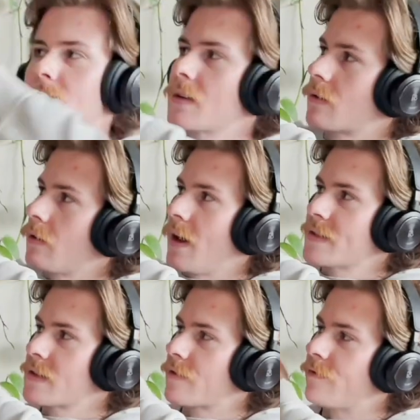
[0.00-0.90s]
a
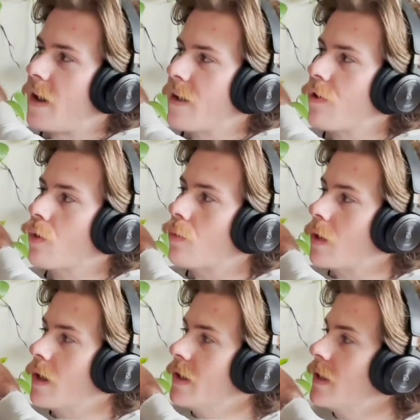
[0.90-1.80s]
classic
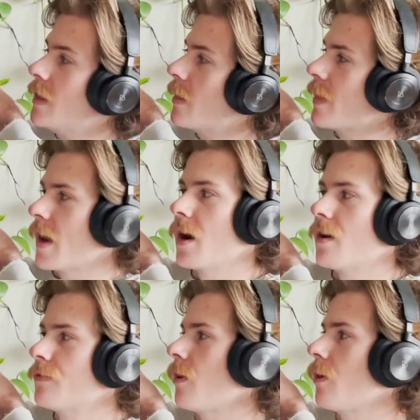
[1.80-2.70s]
501. They
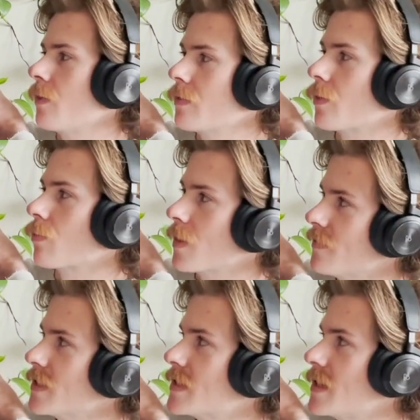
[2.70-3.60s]
have all of the
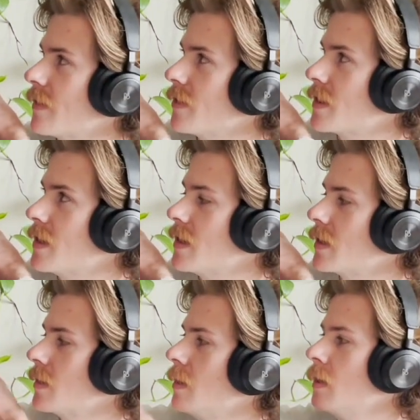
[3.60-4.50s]
rivets and
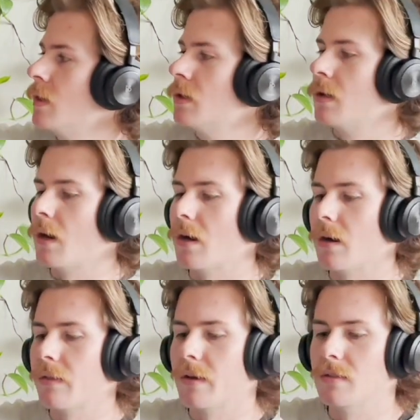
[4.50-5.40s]
everything.
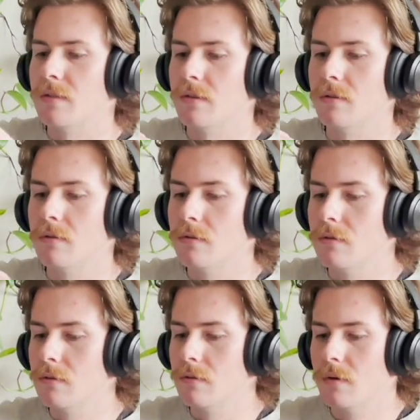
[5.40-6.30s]
They
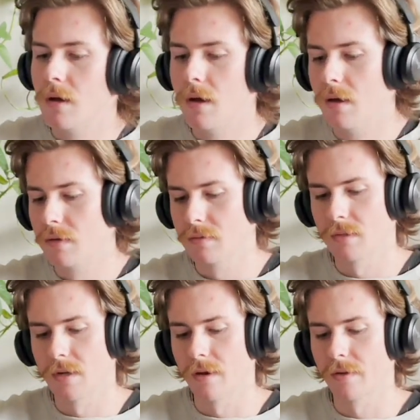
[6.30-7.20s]
do,
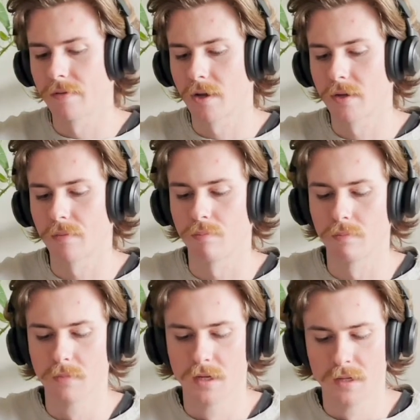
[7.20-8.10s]
you know, they've got like,
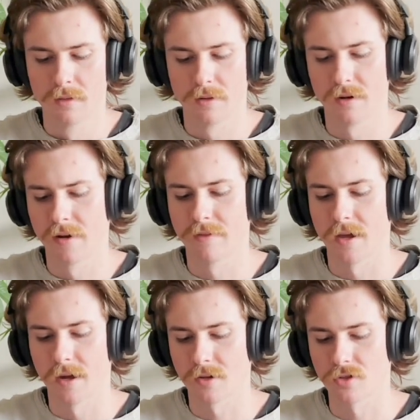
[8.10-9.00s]
I don't have
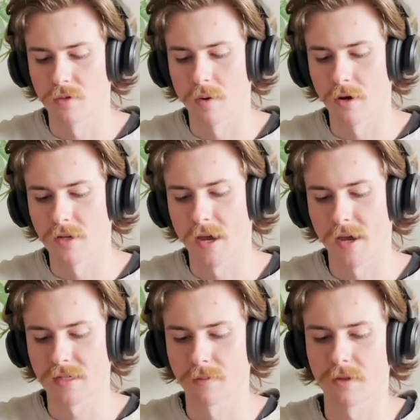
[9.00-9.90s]
the extra bar
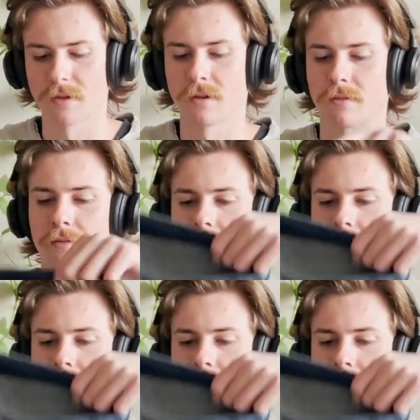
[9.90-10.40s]
tacks, but they're,